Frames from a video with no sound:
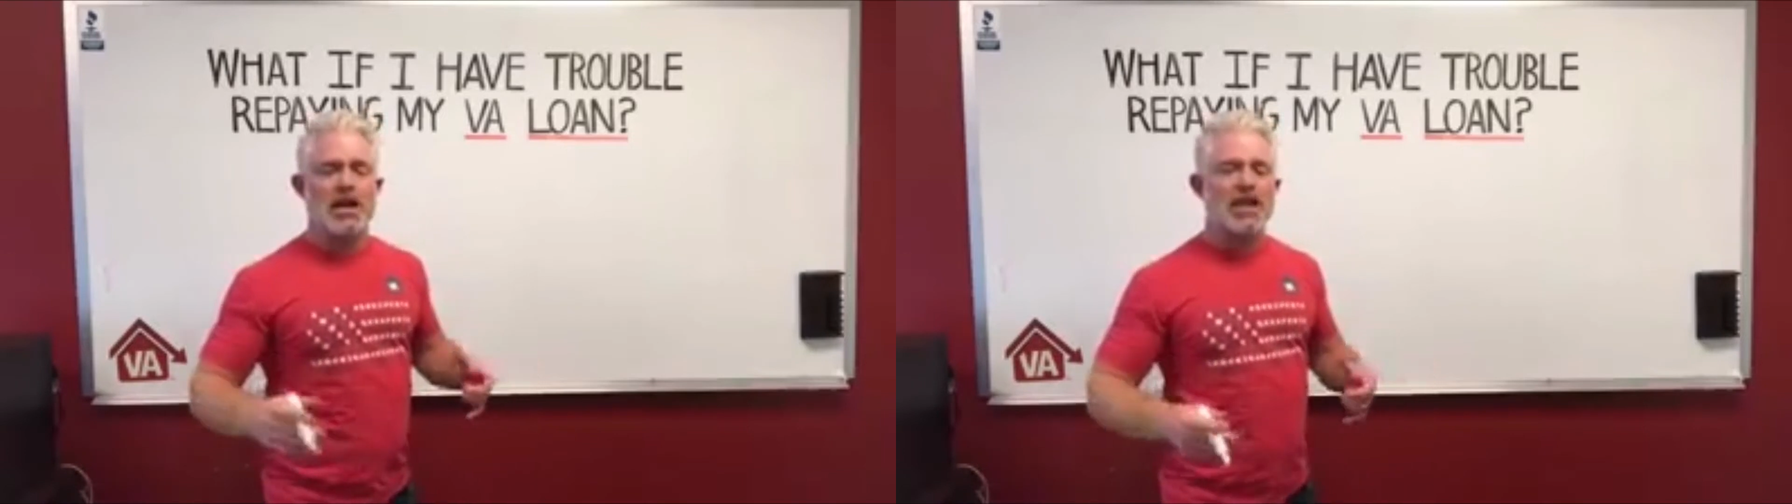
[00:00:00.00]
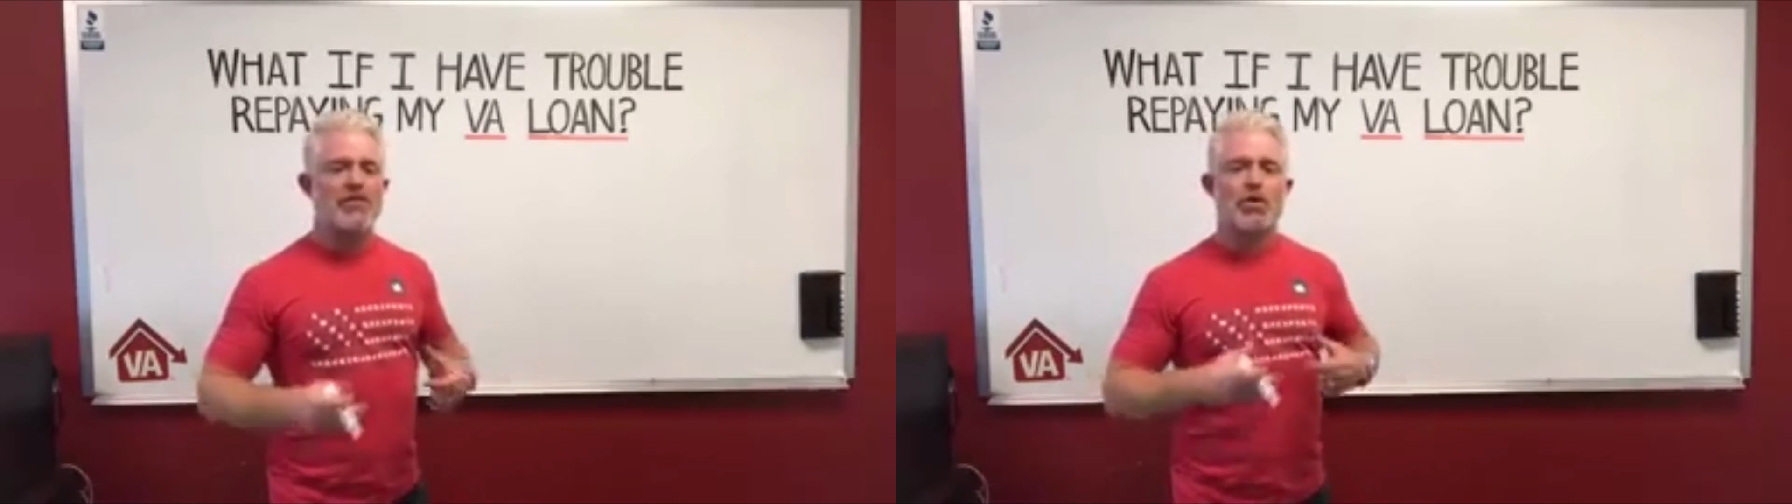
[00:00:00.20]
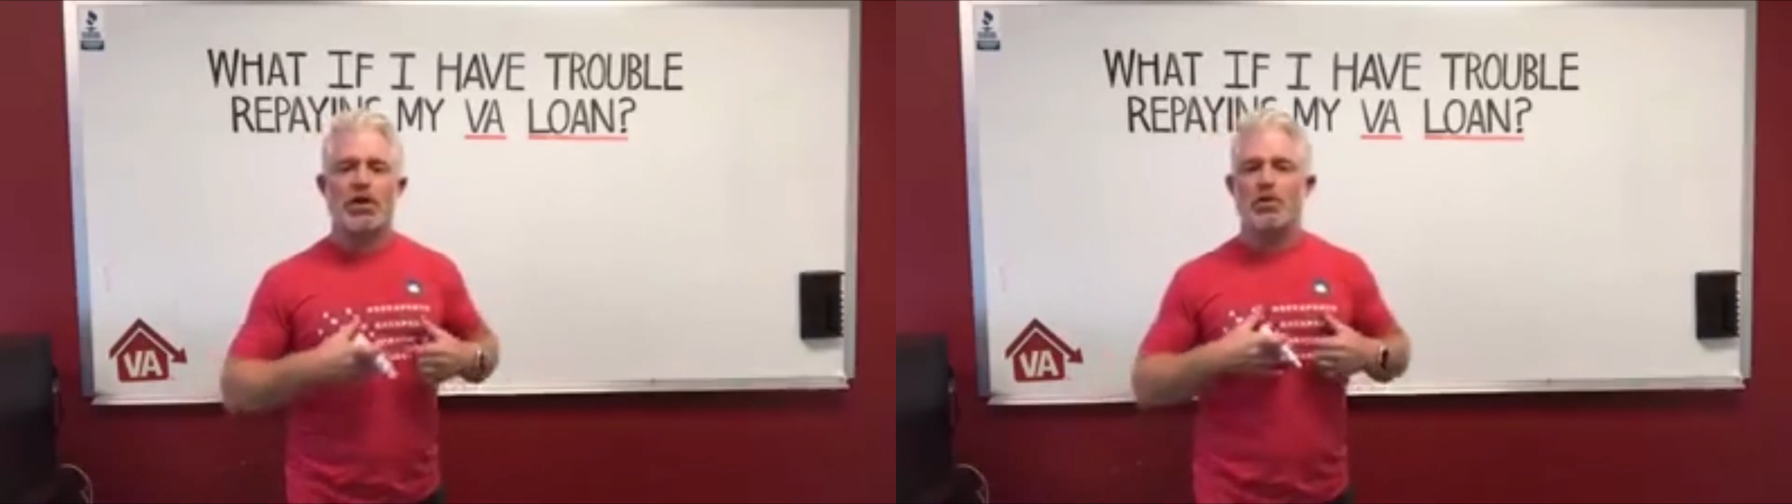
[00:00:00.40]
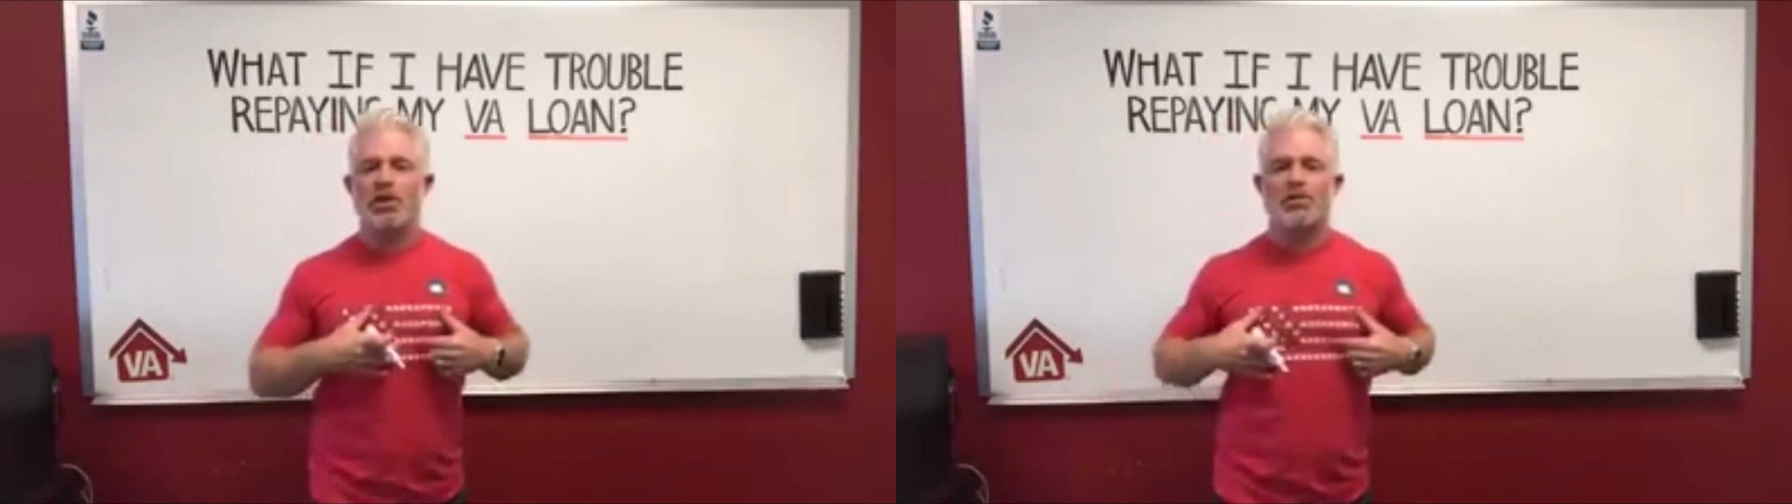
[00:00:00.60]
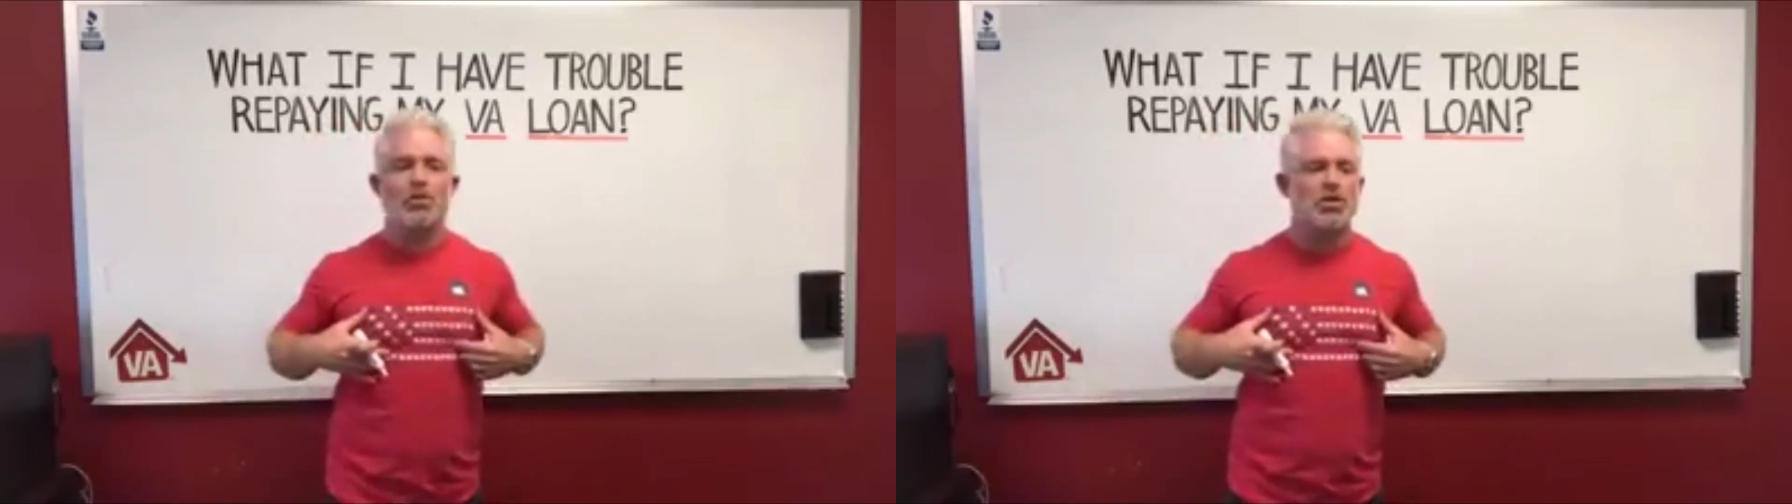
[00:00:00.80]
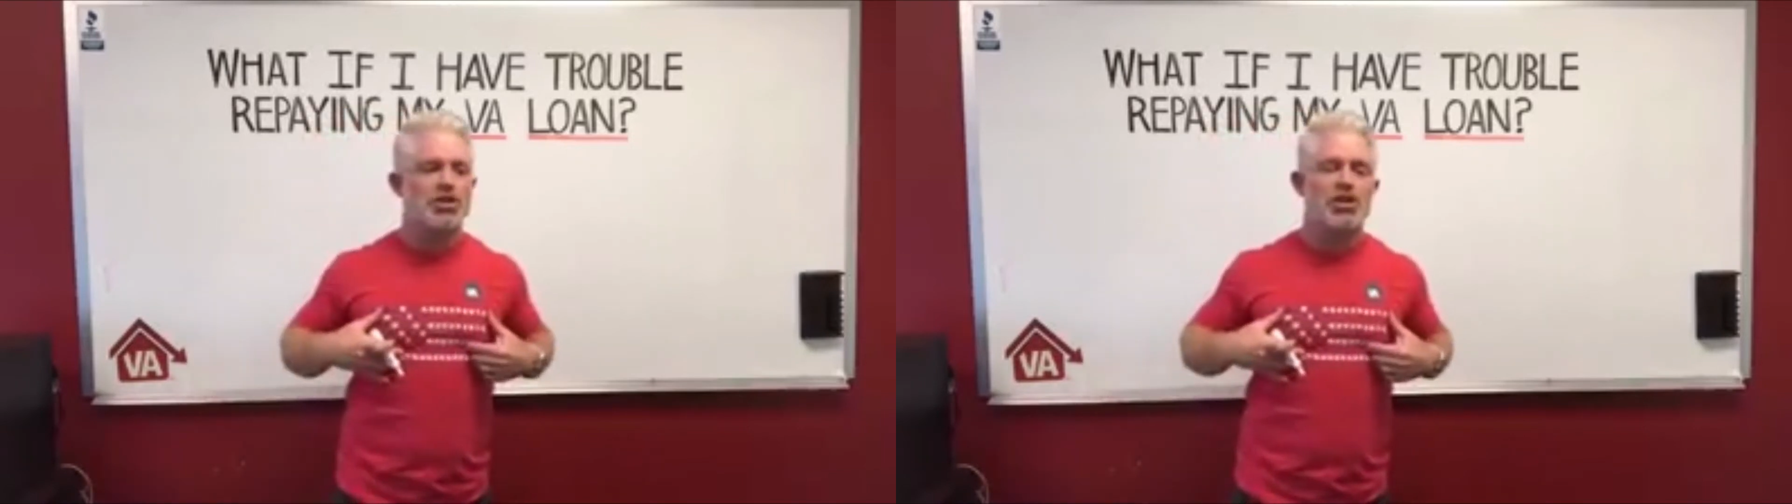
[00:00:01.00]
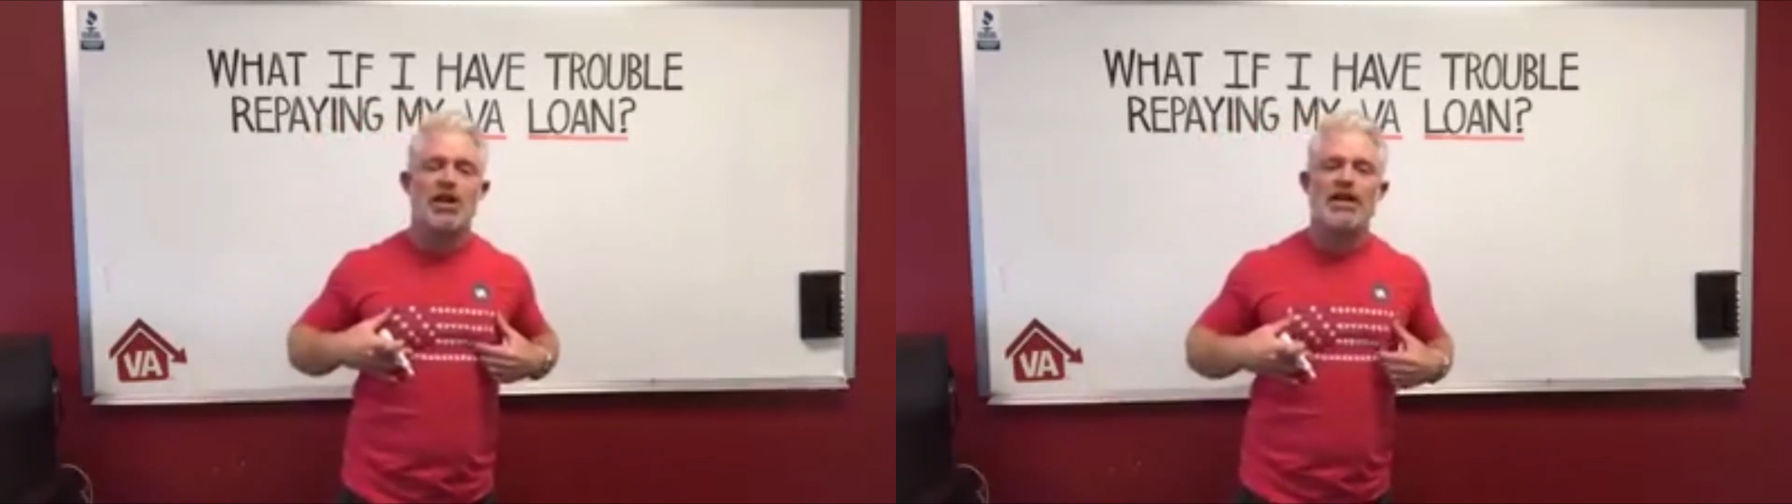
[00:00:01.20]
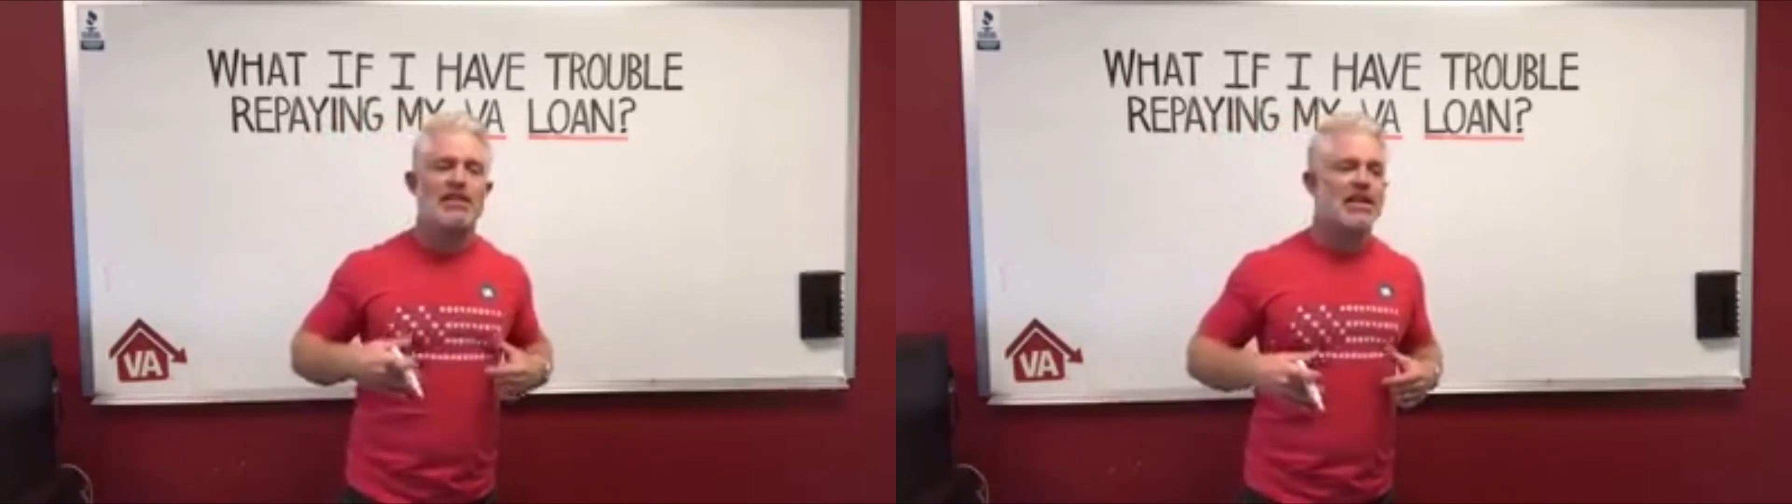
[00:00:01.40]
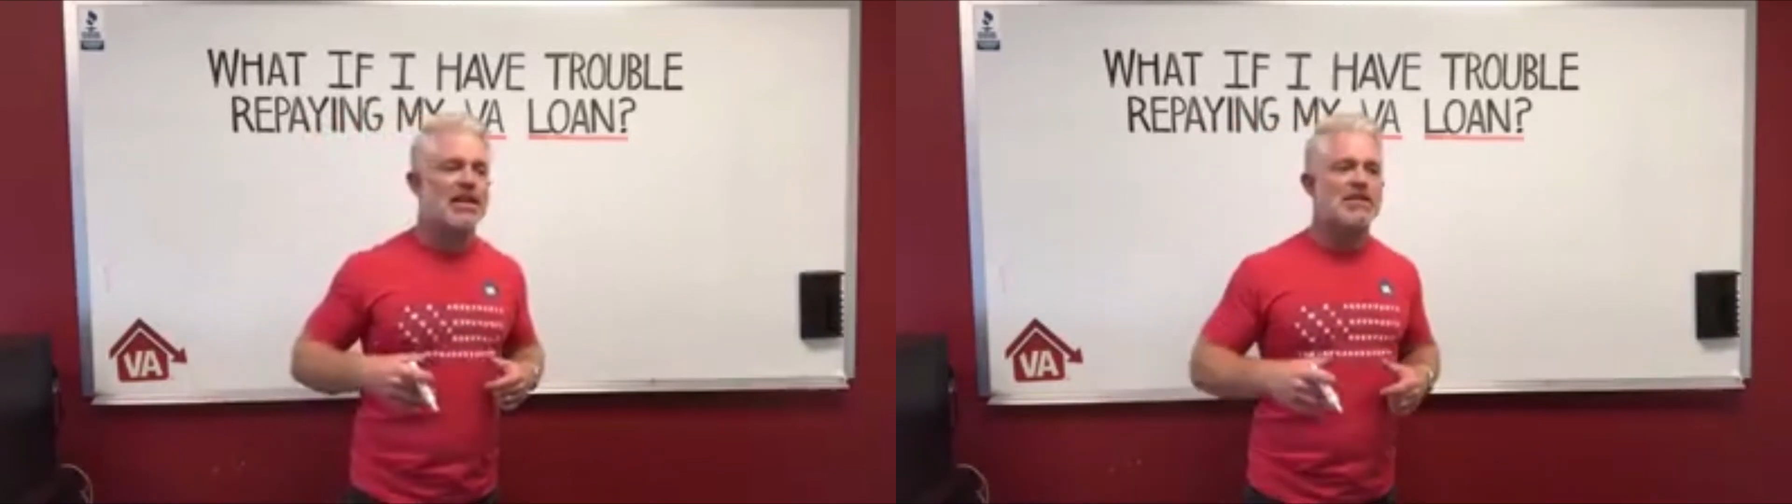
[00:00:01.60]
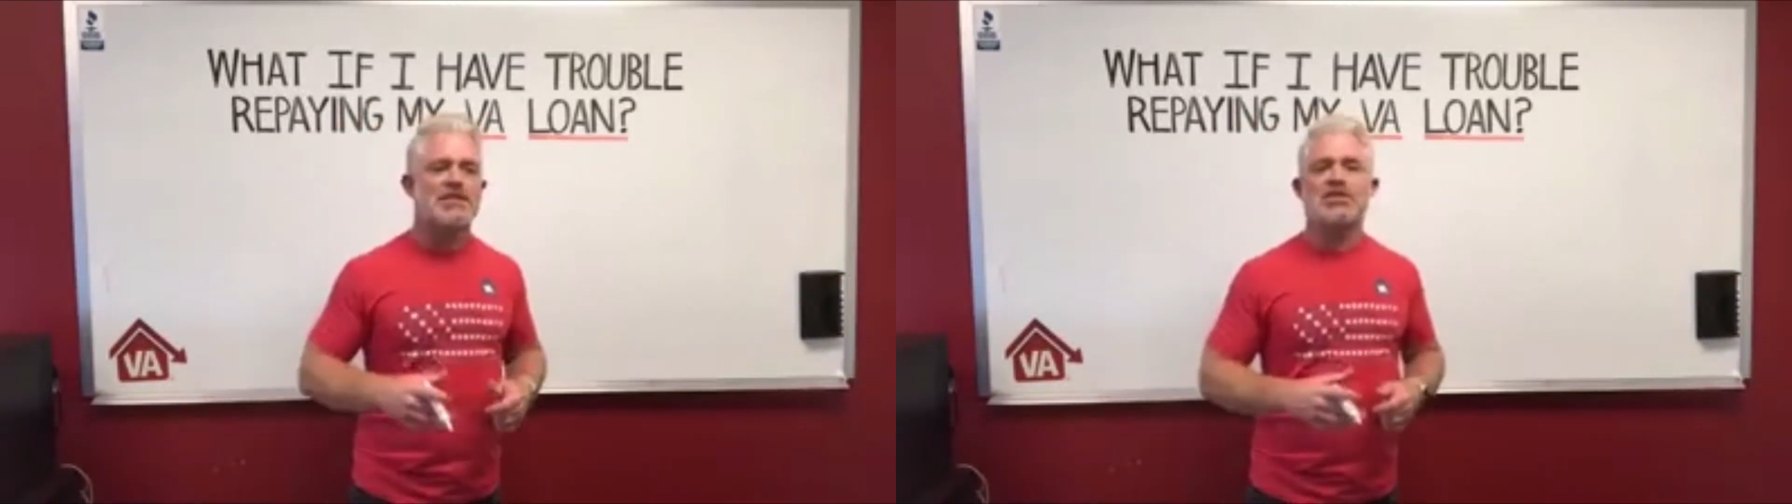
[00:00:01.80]
if you want a really cool shirt like
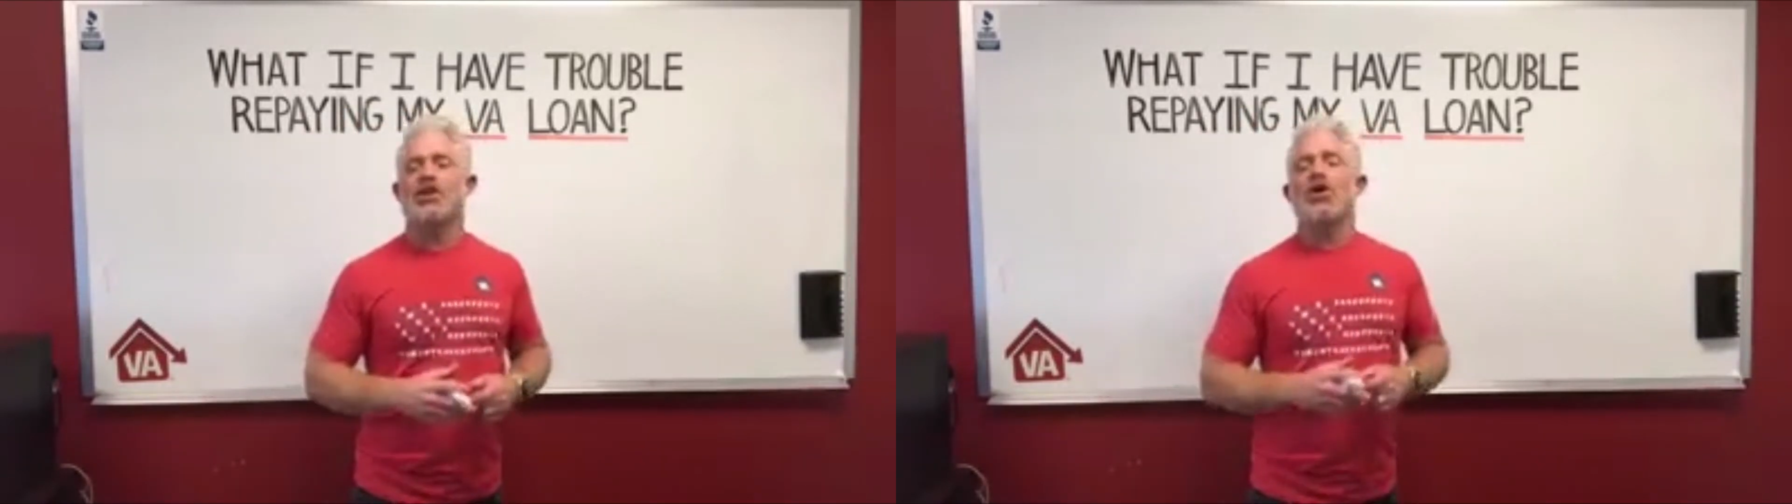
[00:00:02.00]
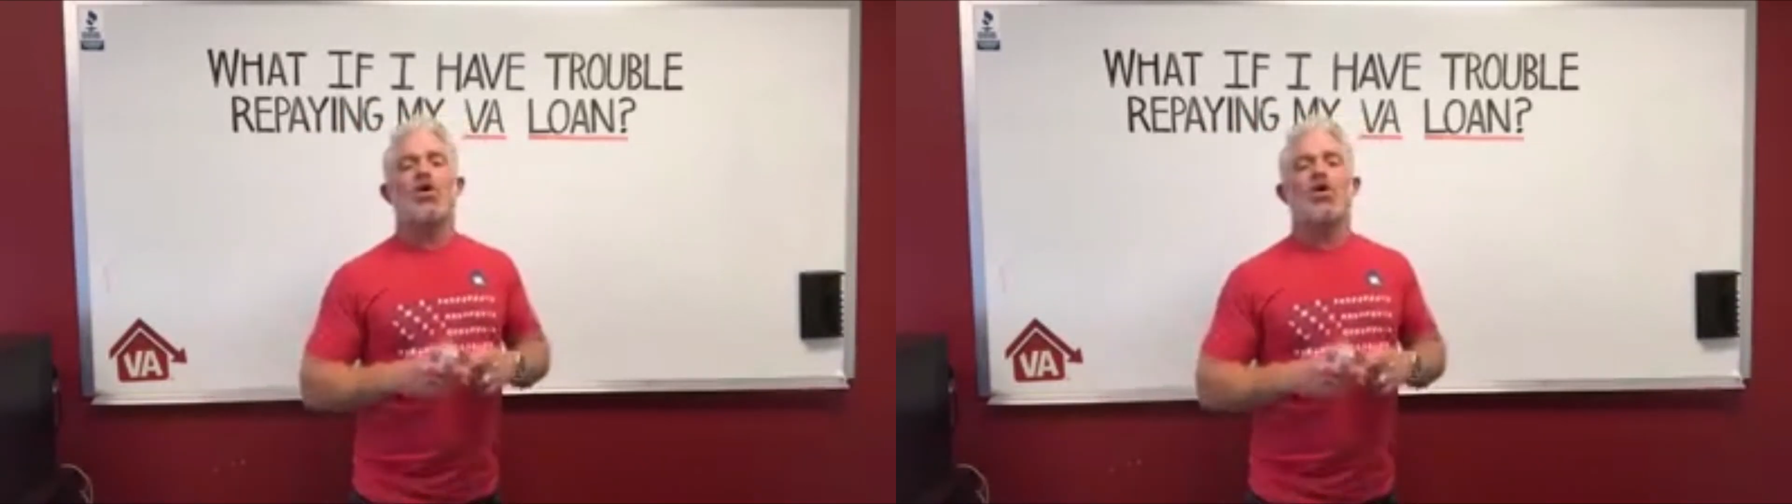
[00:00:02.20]
this,